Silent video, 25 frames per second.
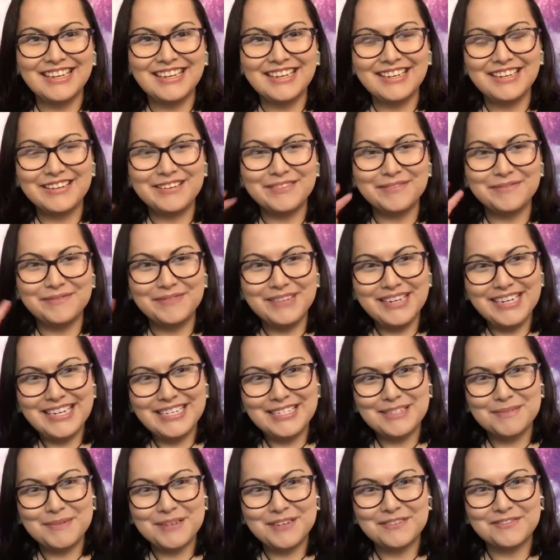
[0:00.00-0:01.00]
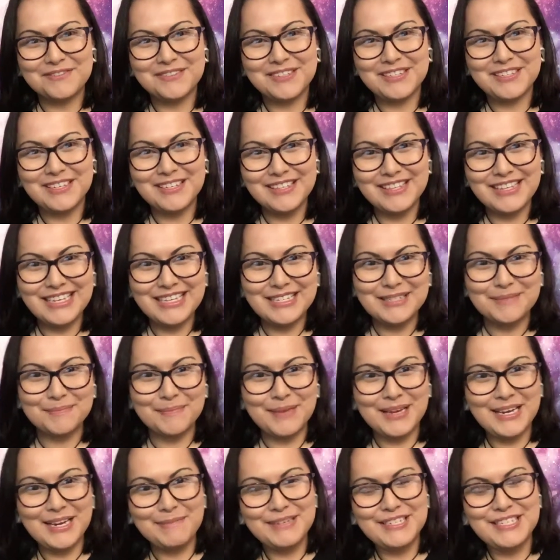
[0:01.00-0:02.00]
Greetings, beautiful earthlings. My
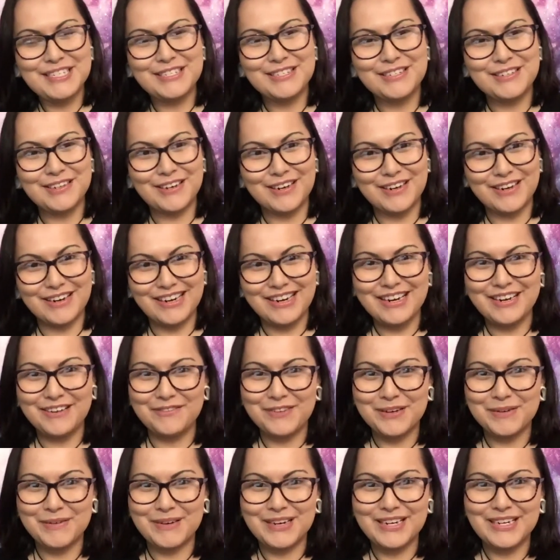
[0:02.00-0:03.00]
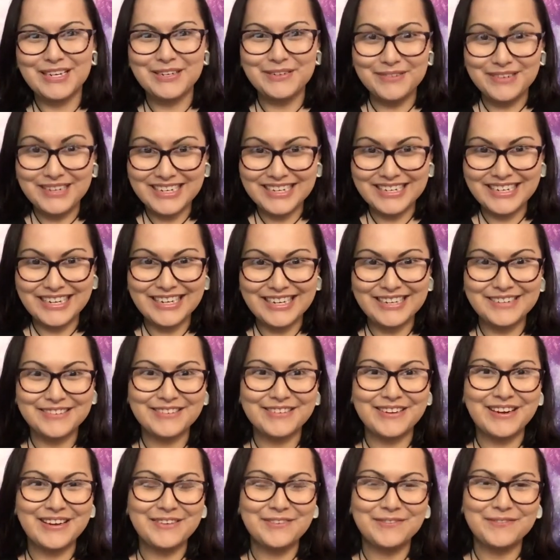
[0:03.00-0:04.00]
name is Star. If you are new here, I don't know
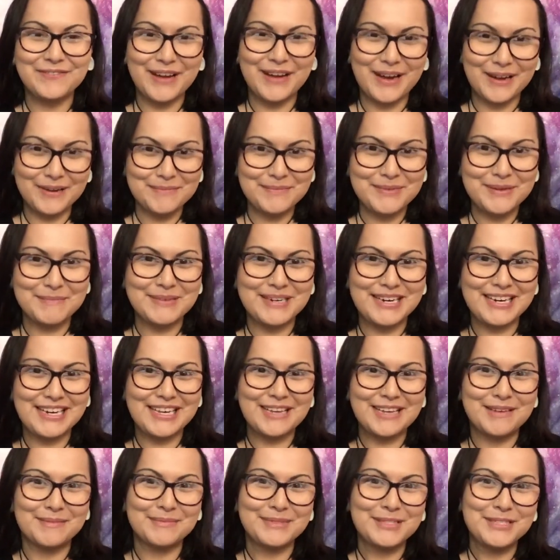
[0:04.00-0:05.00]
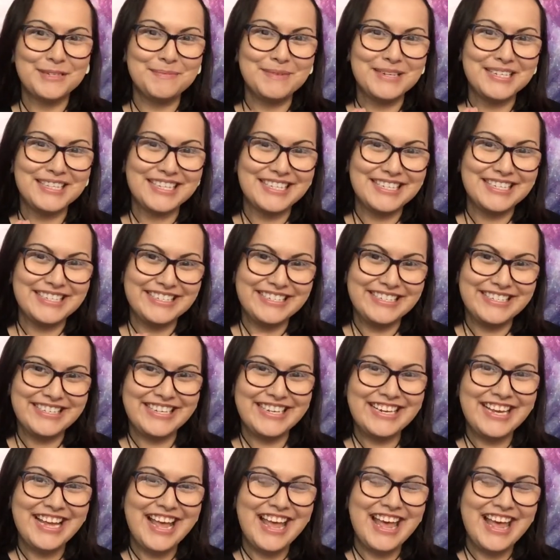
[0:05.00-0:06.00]
how you found me, but I am super glad you did.
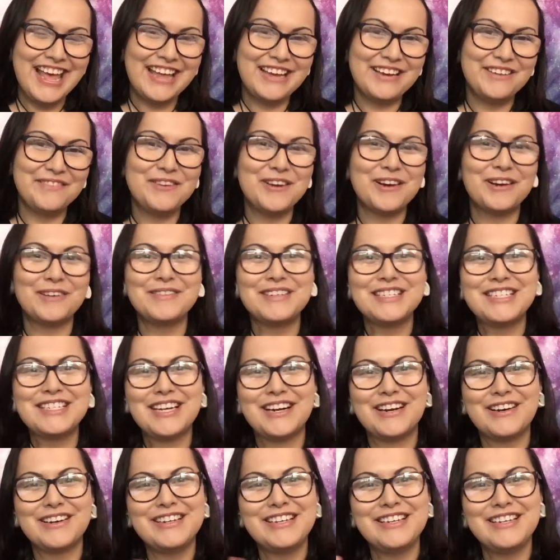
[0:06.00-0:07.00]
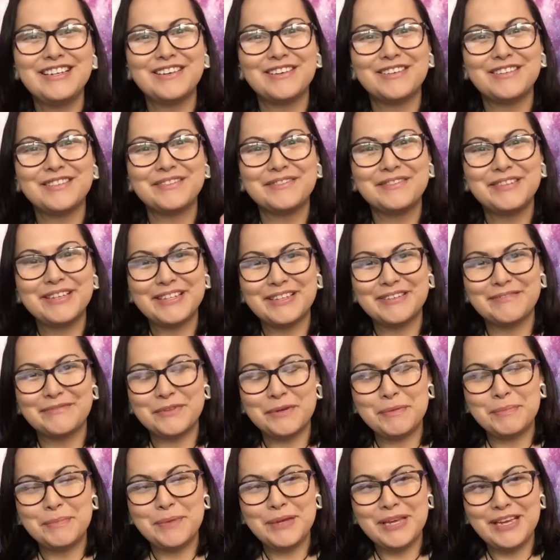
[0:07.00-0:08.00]
And if you are returning, y'all, the real
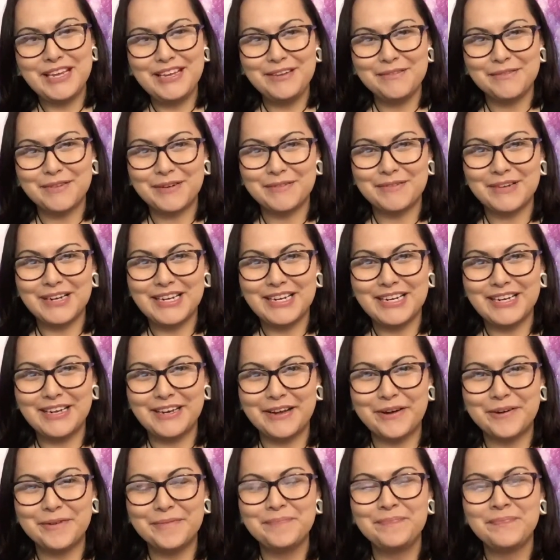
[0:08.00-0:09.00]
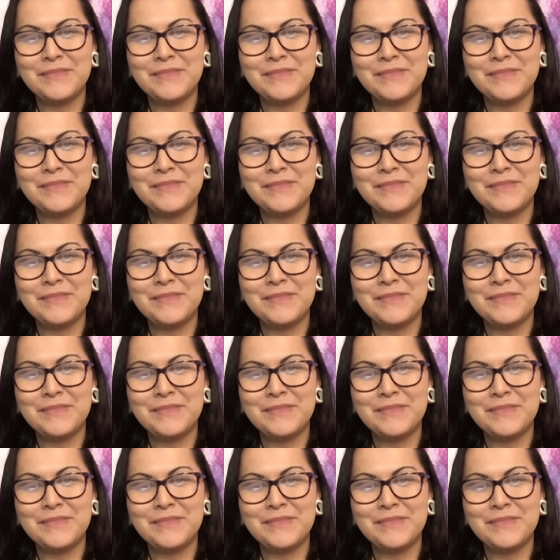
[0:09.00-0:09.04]
MVP, you already know.